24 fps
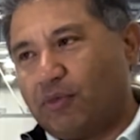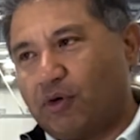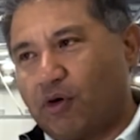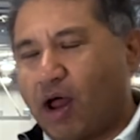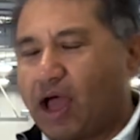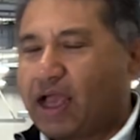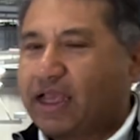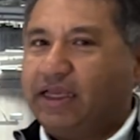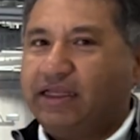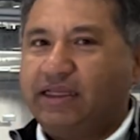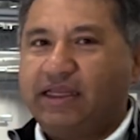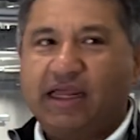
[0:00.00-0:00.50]

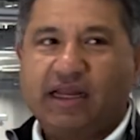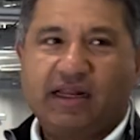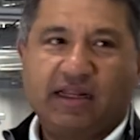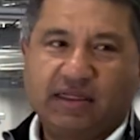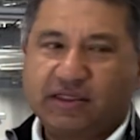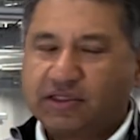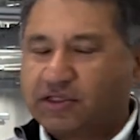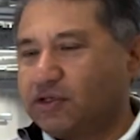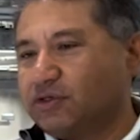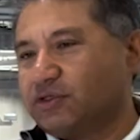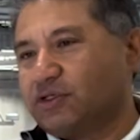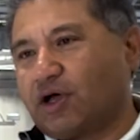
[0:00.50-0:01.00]
Meraki data,
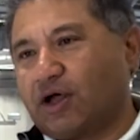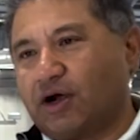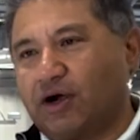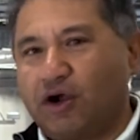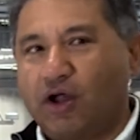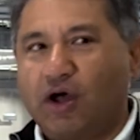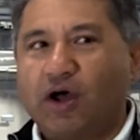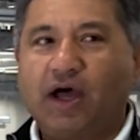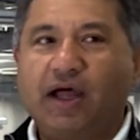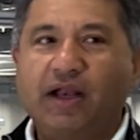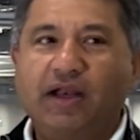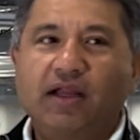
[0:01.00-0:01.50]
list goes on
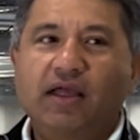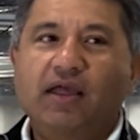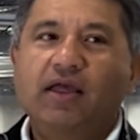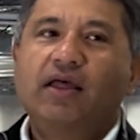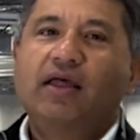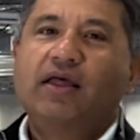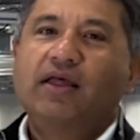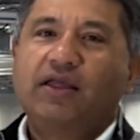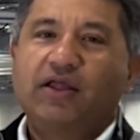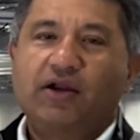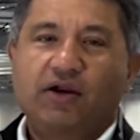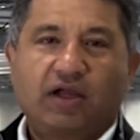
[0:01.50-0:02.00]
and on,
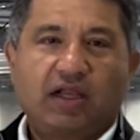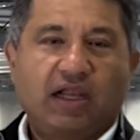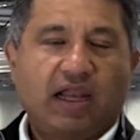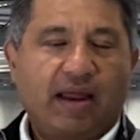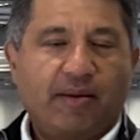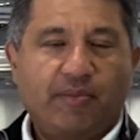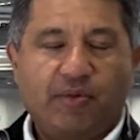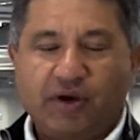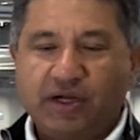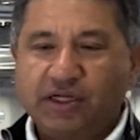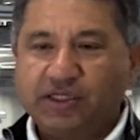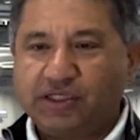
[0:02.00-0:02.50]
you know,
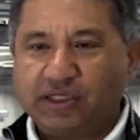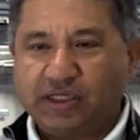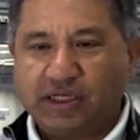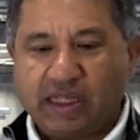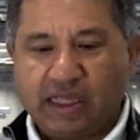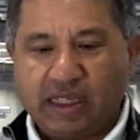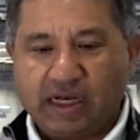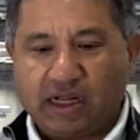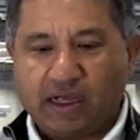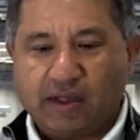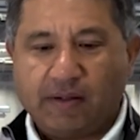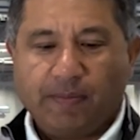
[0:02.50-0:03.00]
collaboration
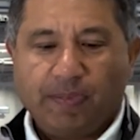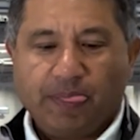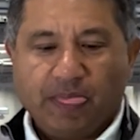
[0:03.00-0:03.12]
data.